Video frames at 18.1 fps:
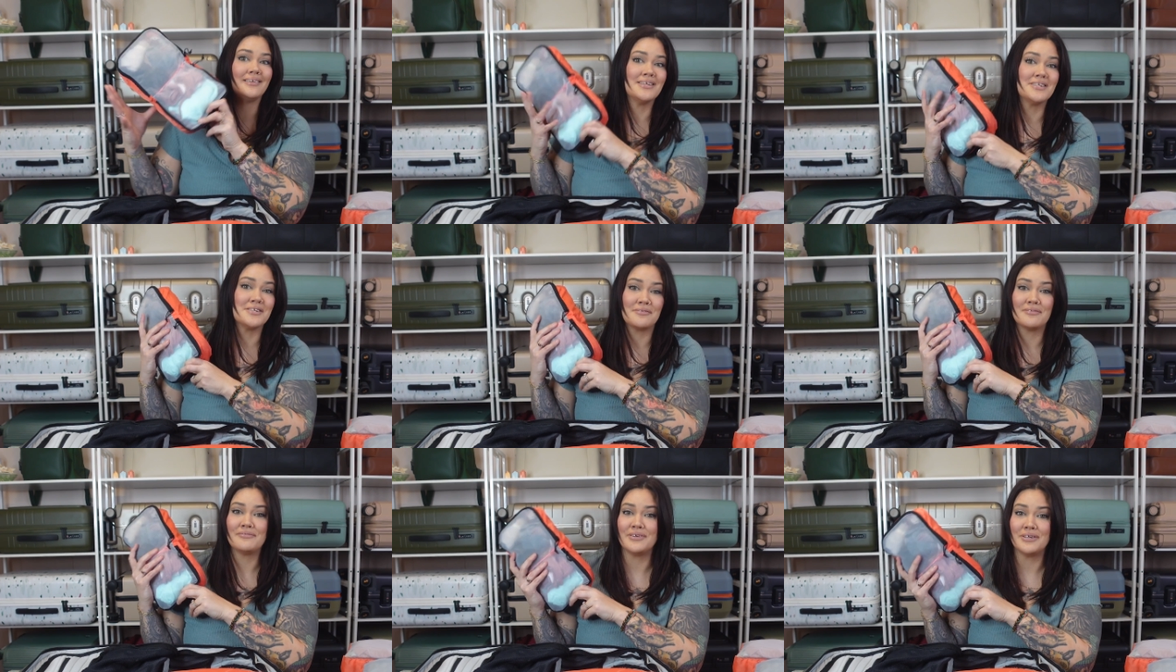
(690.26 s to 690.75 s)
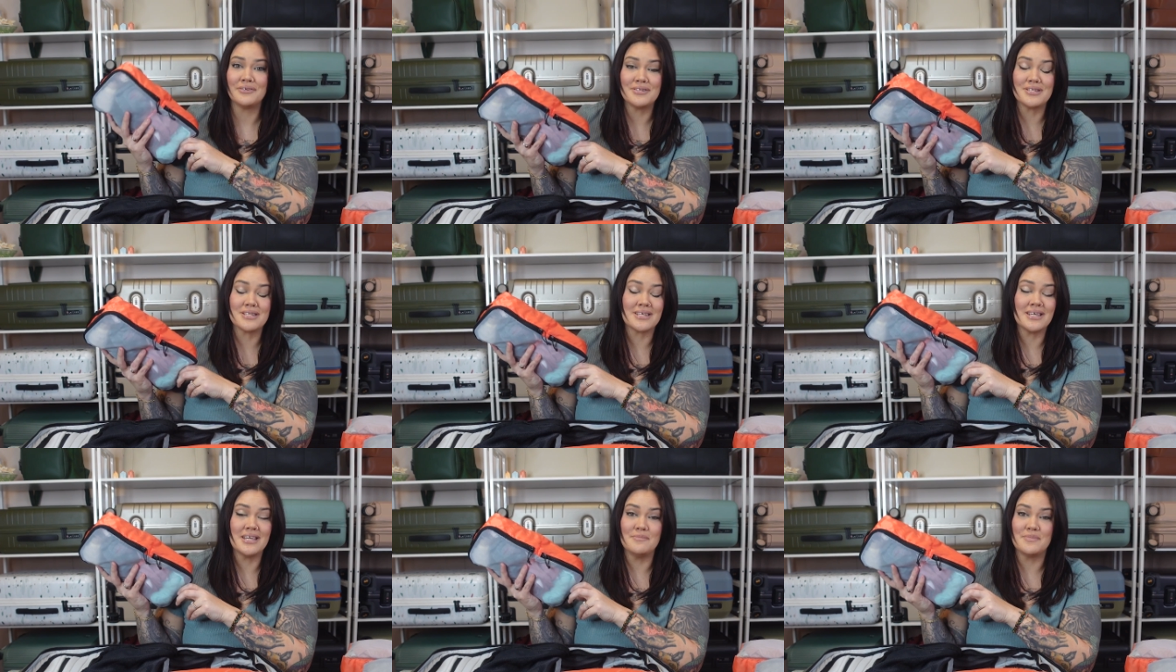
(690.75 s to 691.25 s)
This review
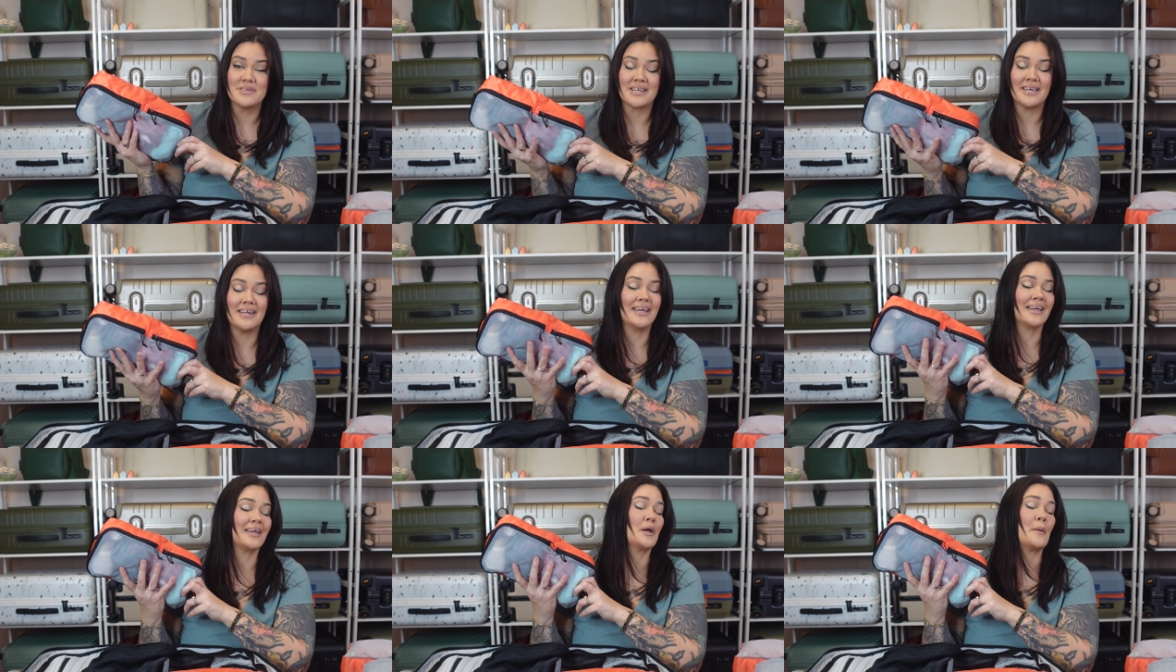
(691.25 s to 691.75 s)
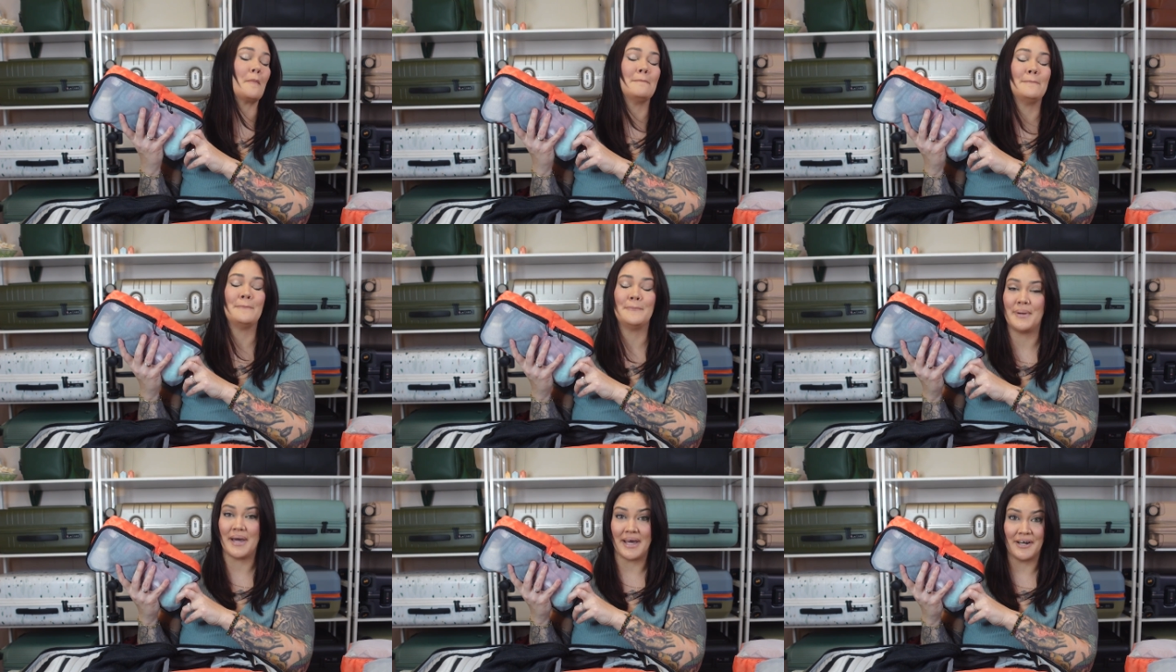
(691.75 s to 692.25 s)
just keeps getting
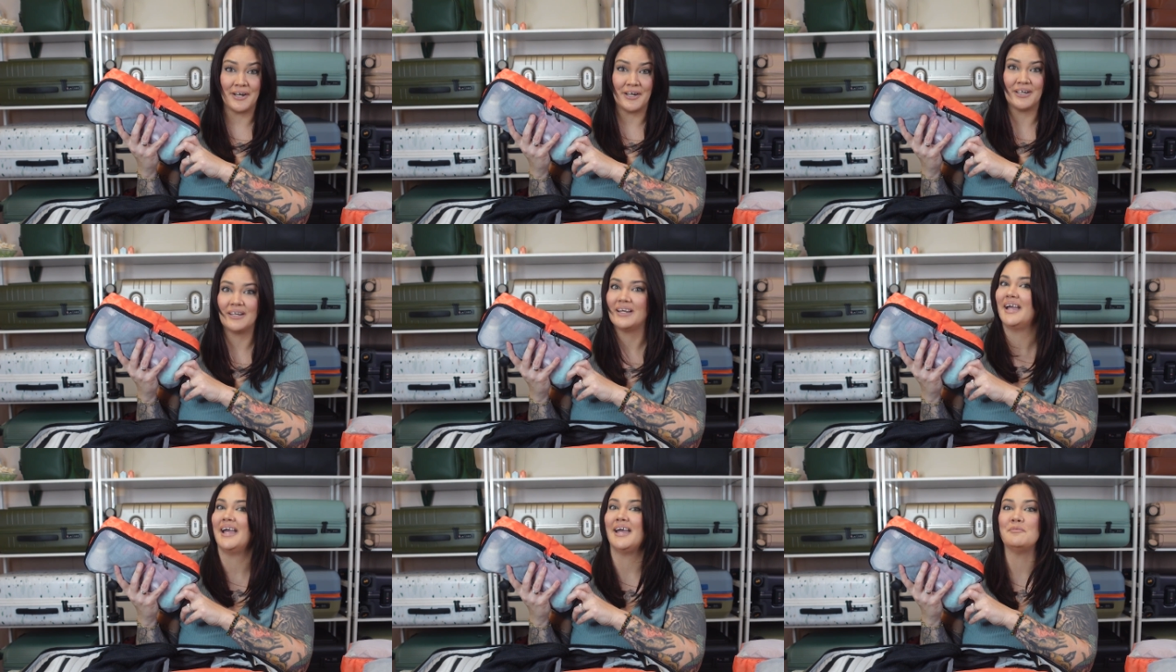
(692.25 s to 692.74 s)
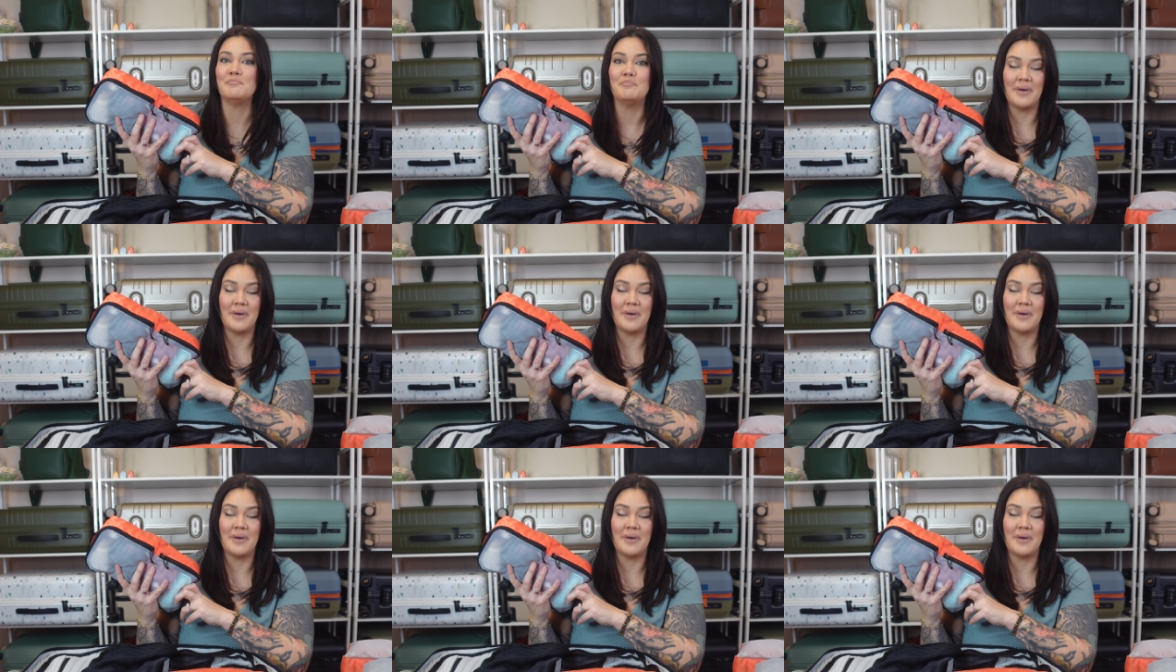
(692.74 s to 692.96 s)
better and